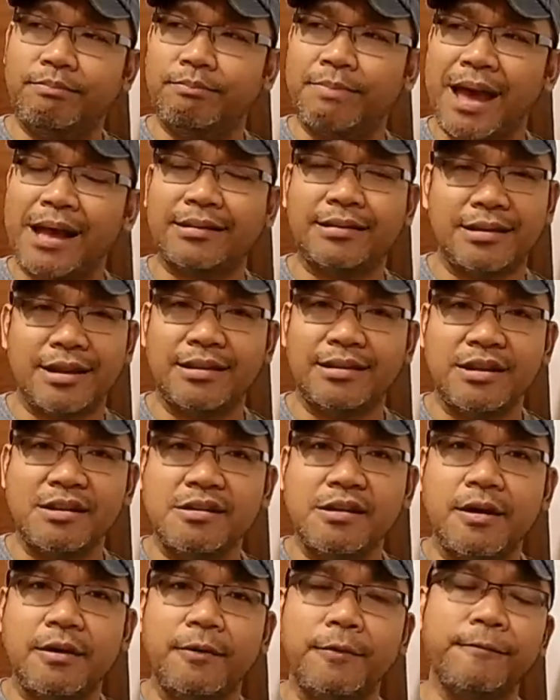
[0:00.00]
Back then I didn't
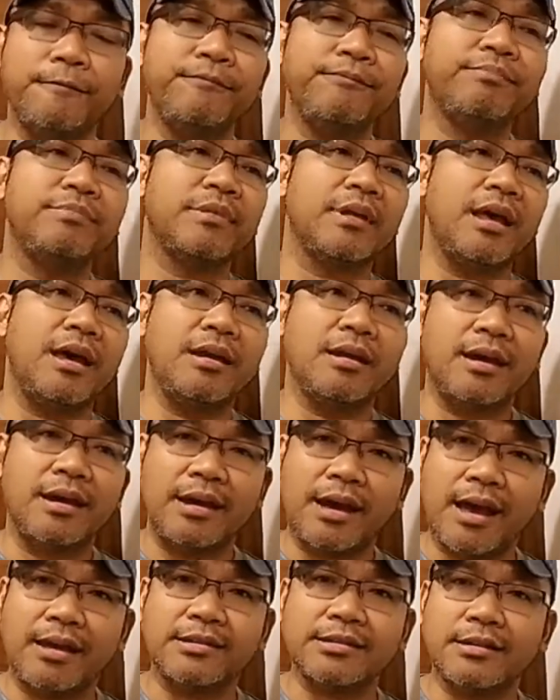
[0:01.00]
know, and I
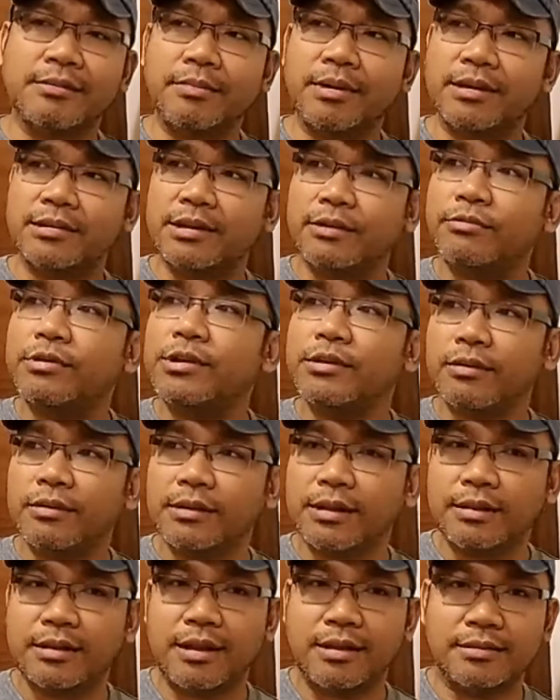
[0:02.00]
asked somebody, I said, what do you call
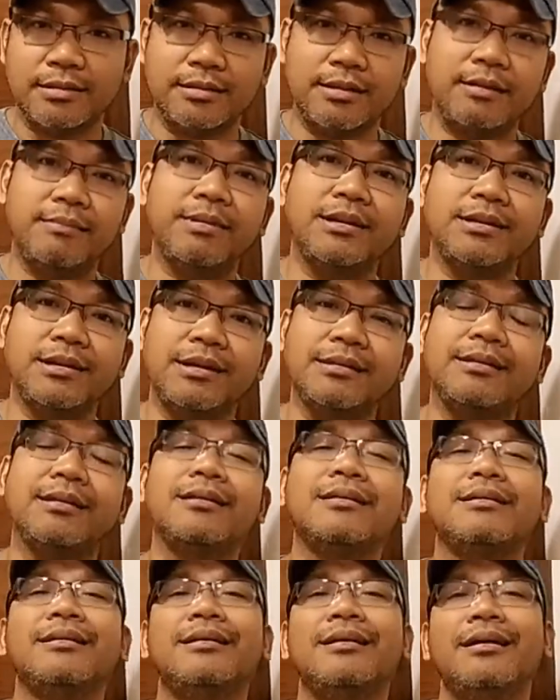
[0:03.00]
that dance?
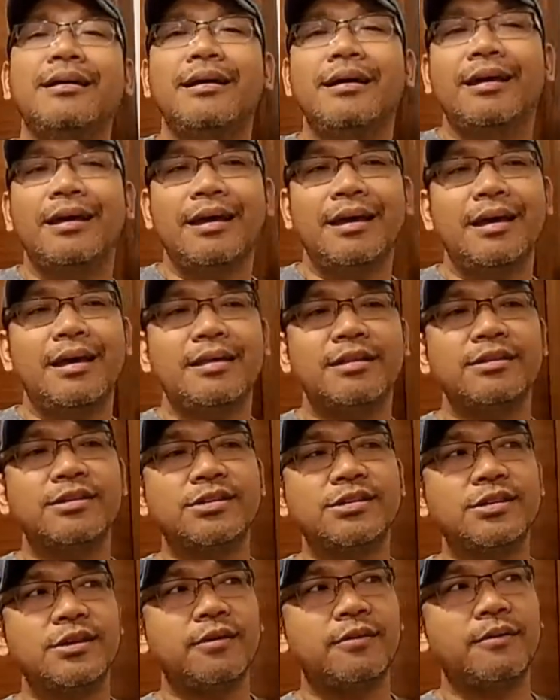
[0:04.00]
Bachata. And
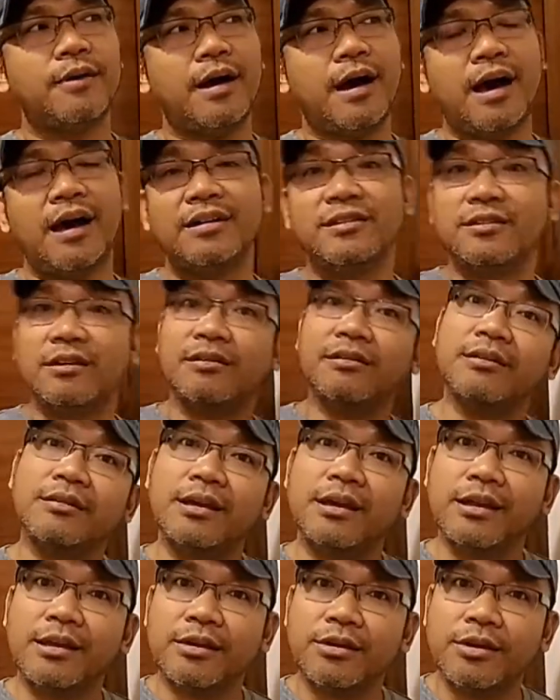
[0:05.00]
so I started
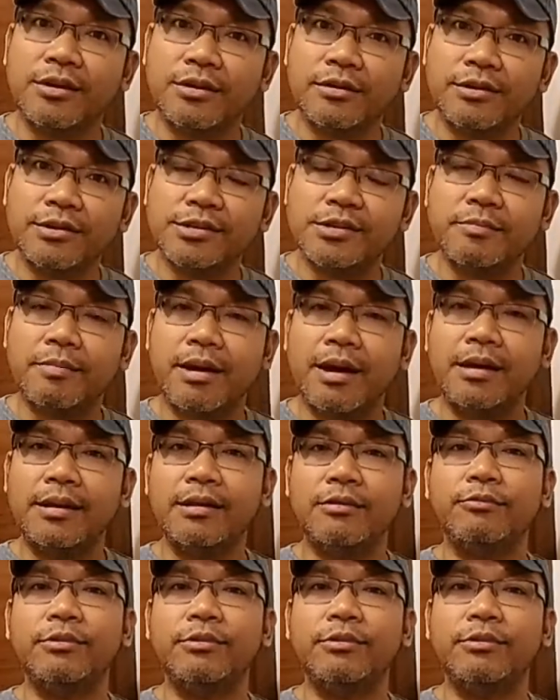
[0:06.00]
getting curious about it.